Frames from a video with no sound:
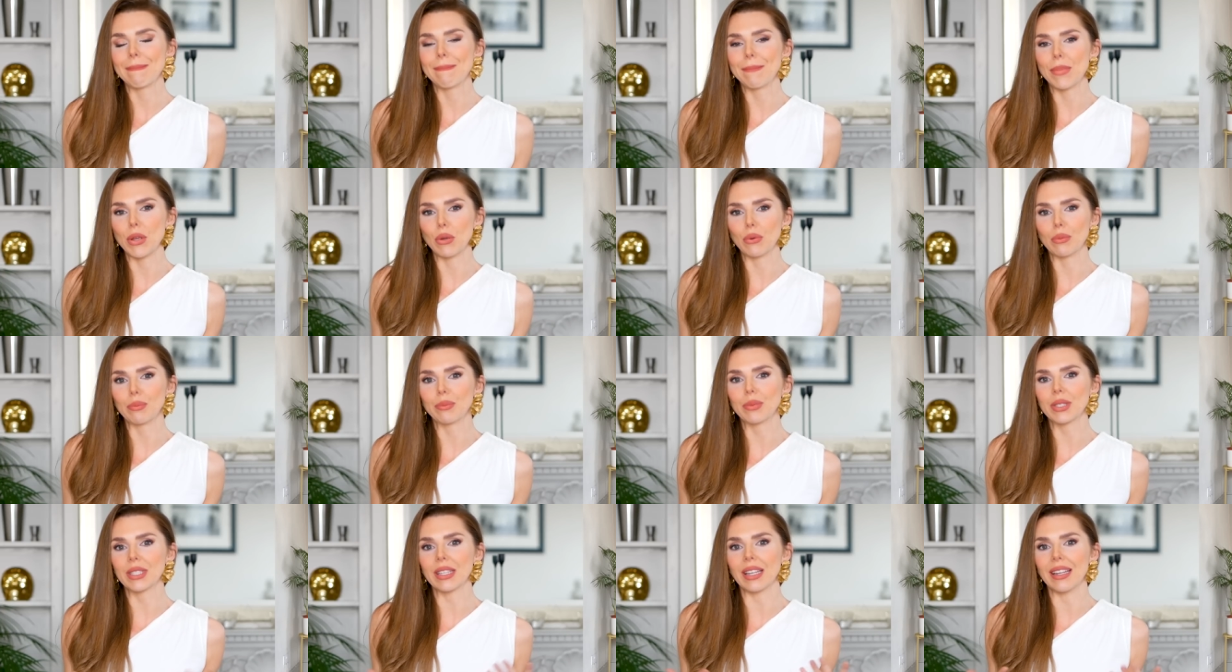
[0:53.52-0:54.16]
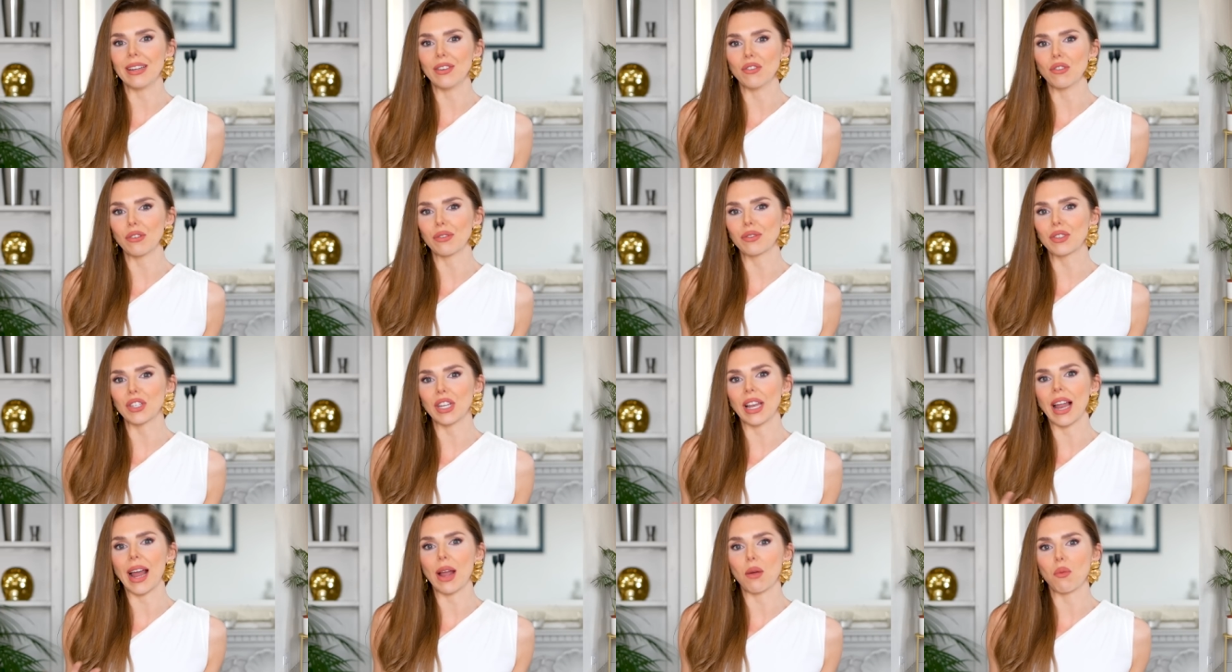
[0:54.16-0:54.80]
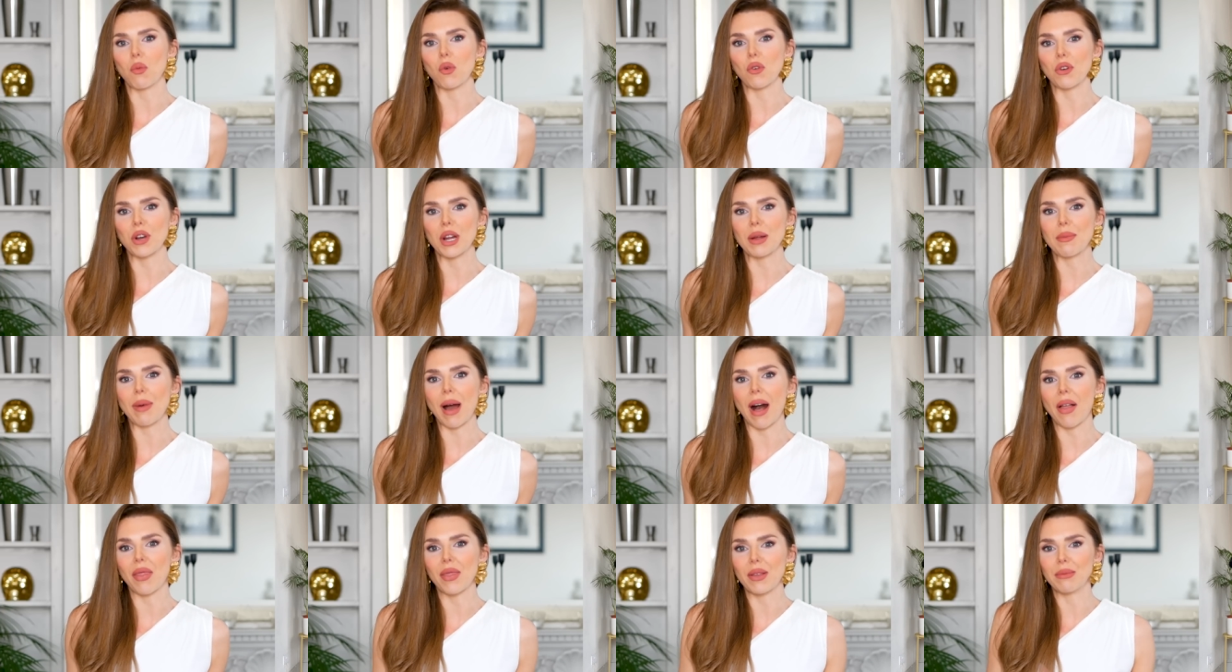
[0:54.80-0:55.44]
boobs enough to, like, worry
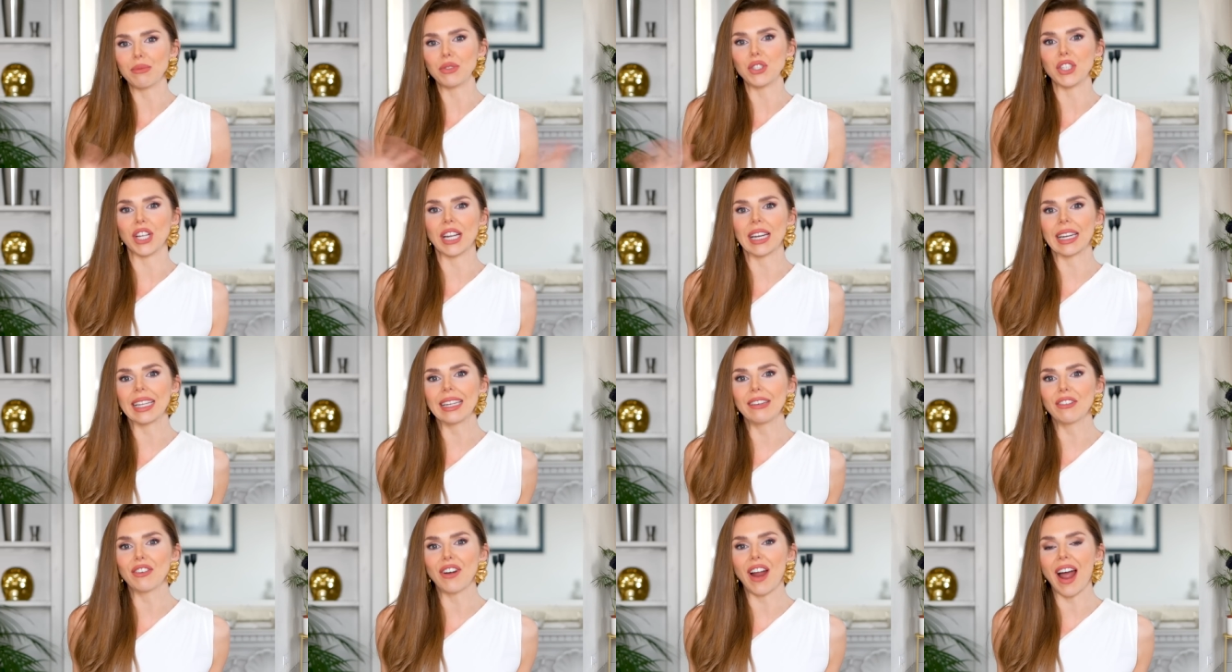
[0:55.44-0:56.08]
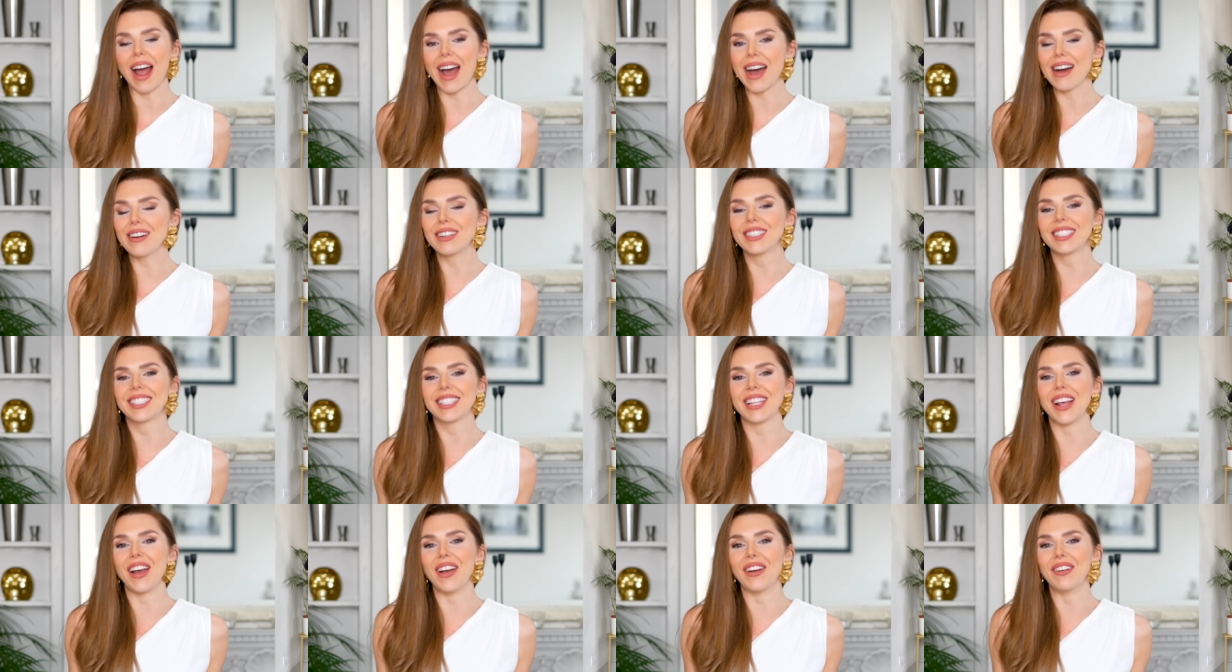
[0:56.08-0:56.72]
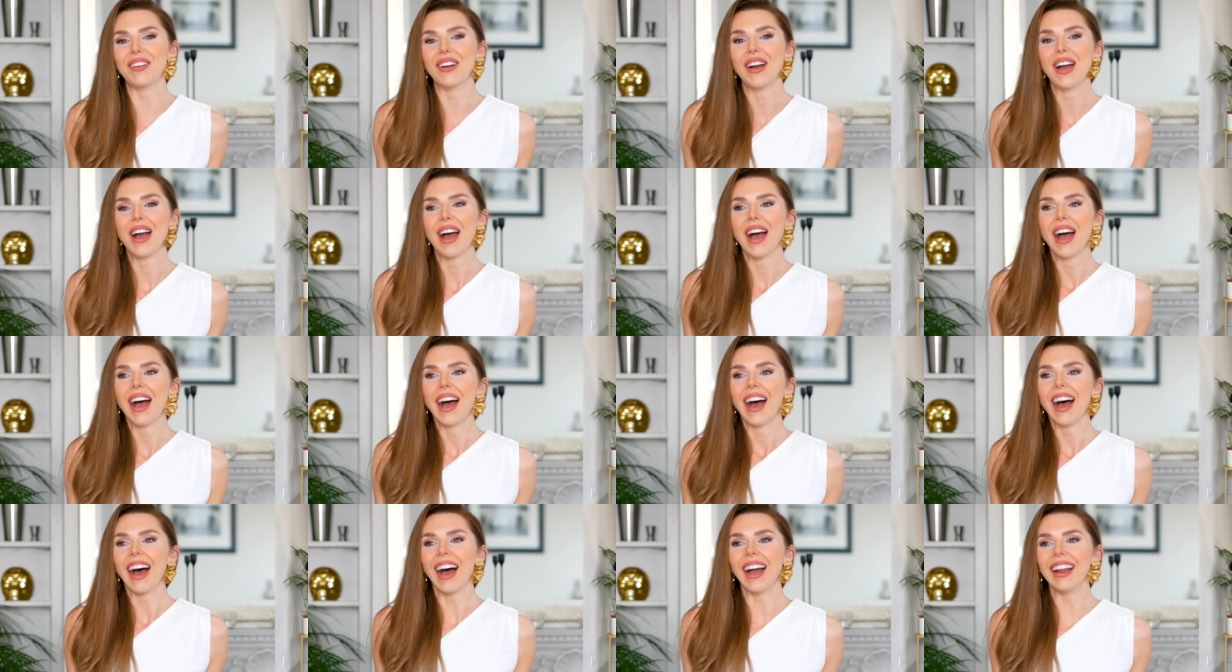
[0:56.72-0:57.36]
about them jiggling around, so
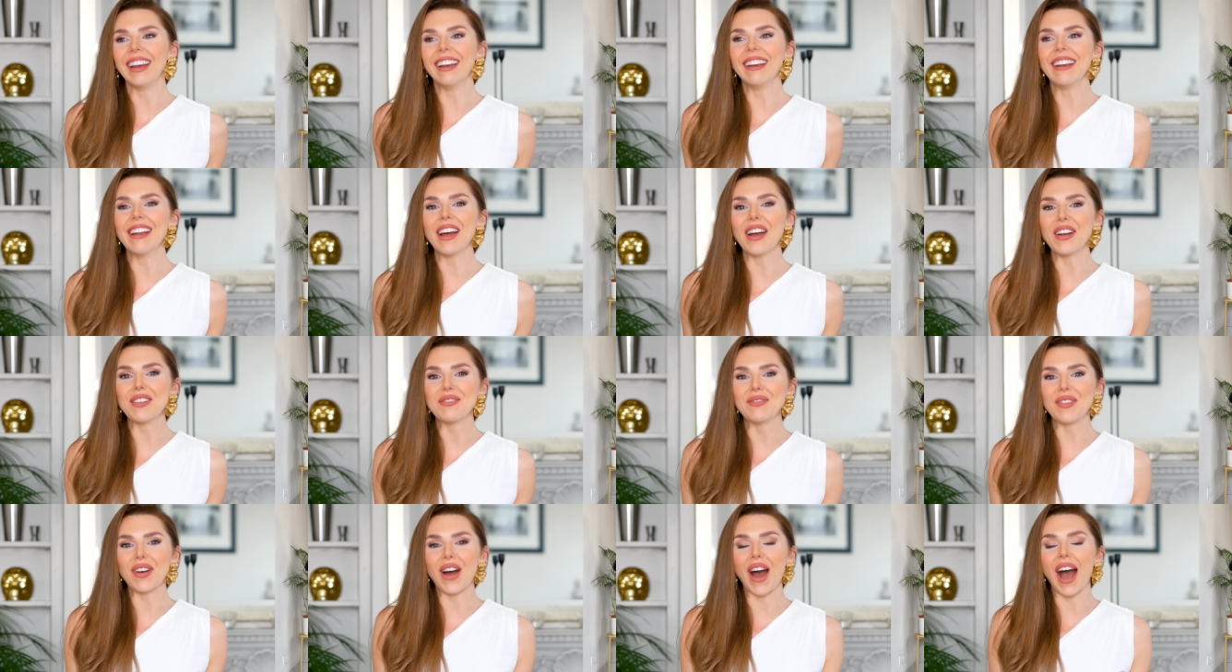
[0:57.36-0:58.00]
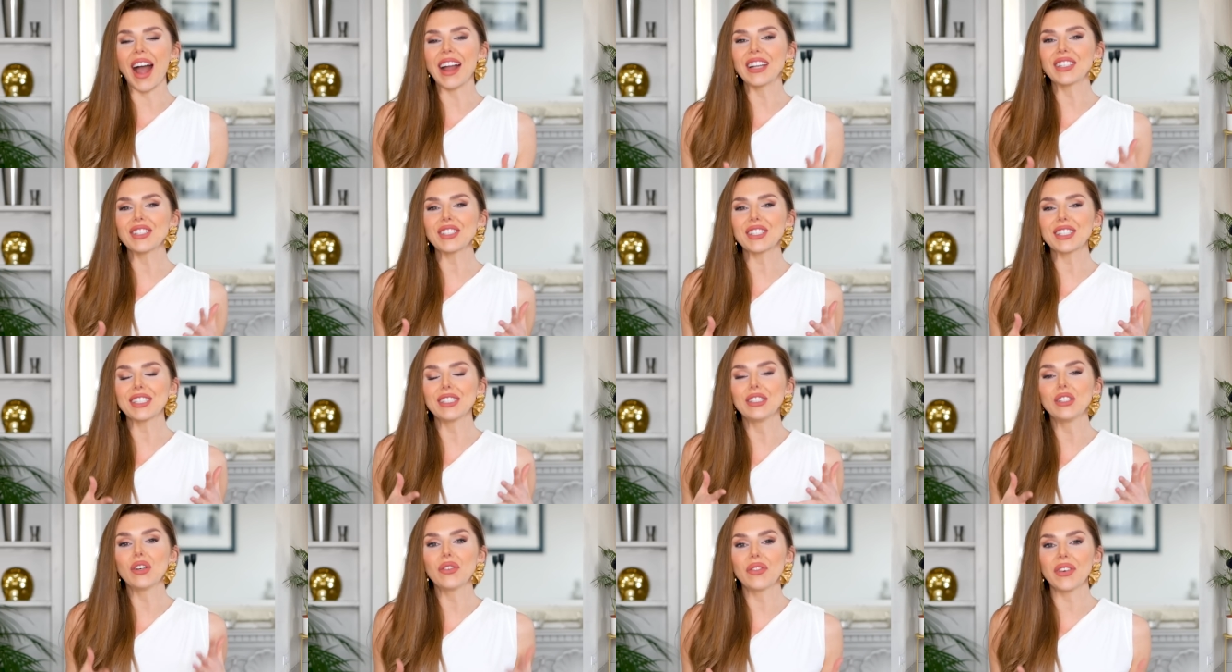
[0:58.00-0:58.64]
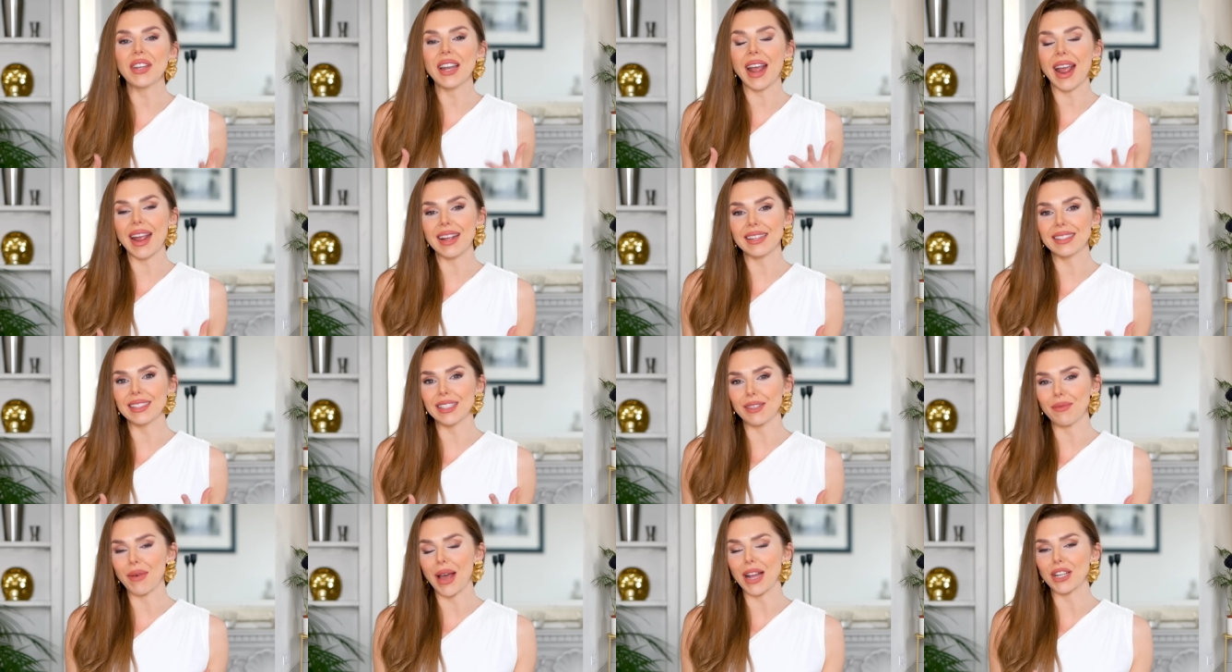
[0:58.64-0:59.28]
I don't know, but I just love an
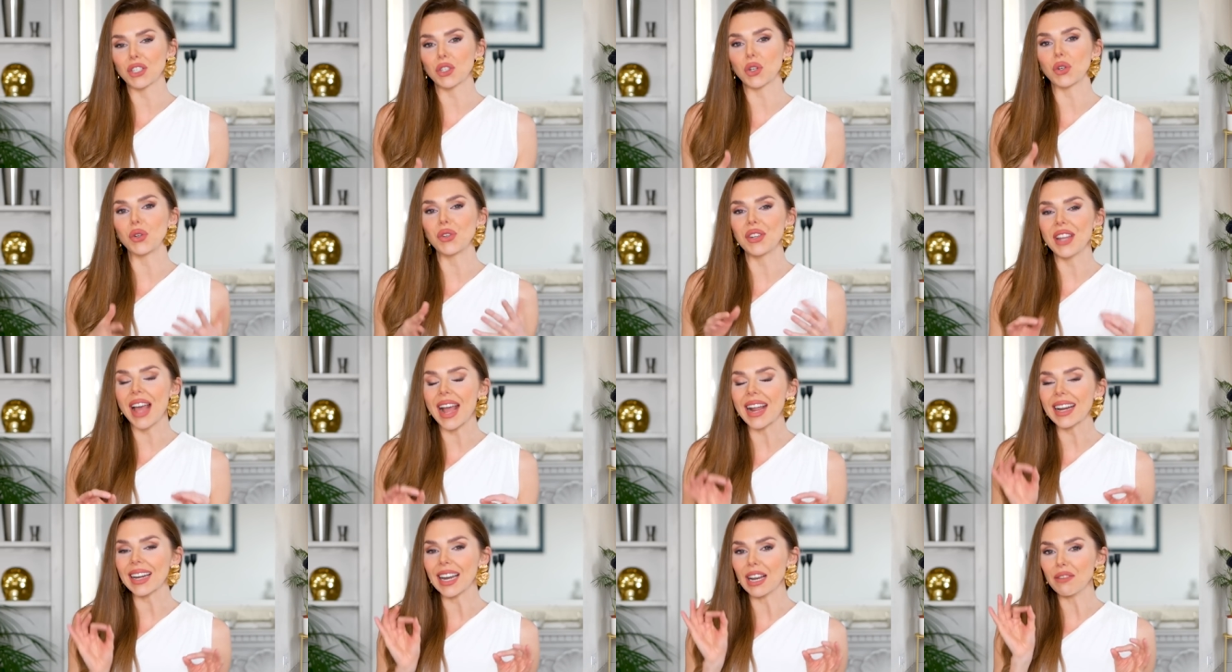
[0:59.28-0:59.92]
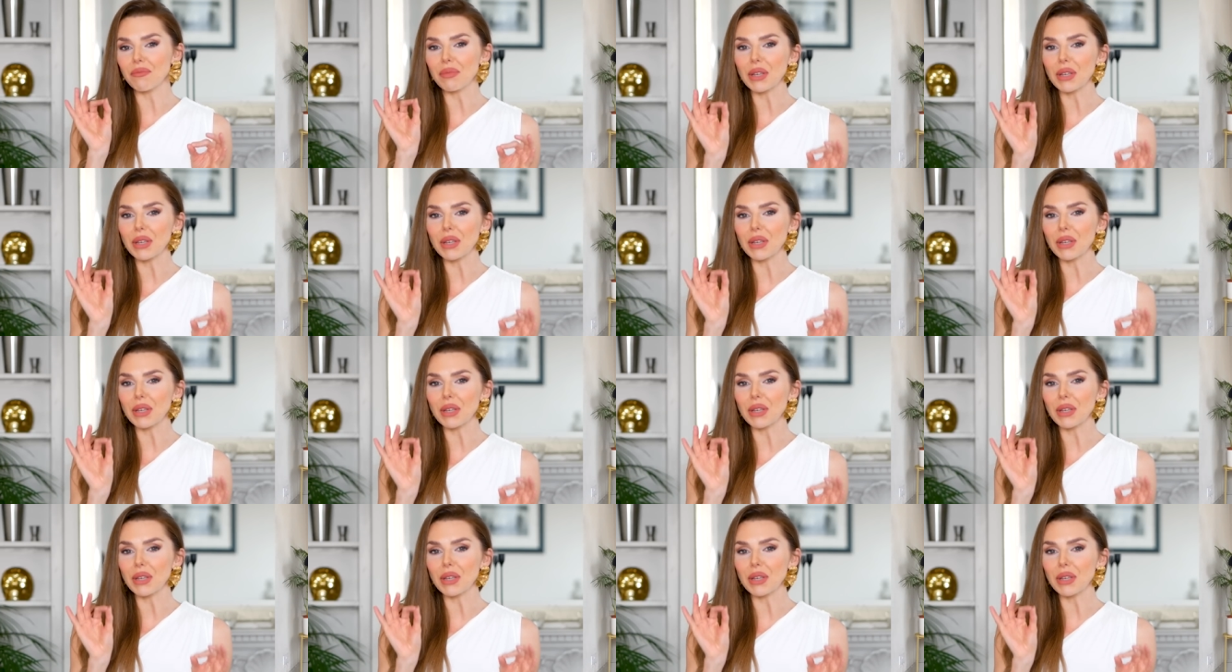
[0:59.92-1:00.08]
asymmetrical neckline